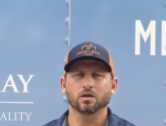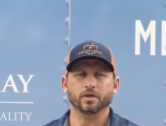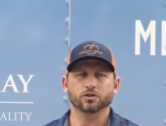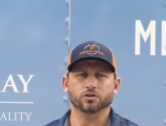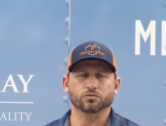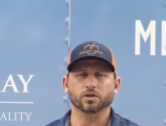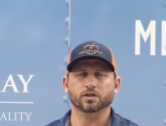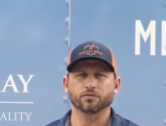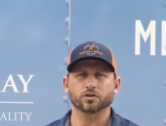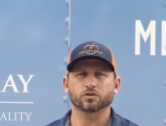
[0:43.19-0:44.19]
and just really
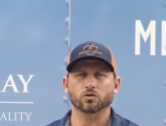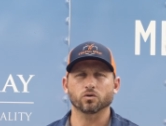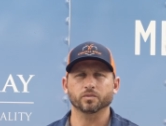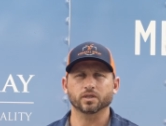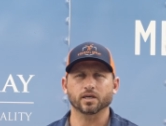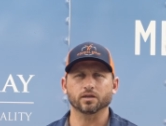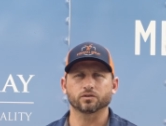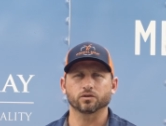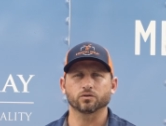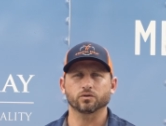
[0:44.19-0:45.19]
conventional equipment to get
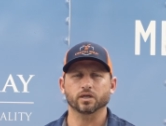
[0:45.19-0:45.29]
to.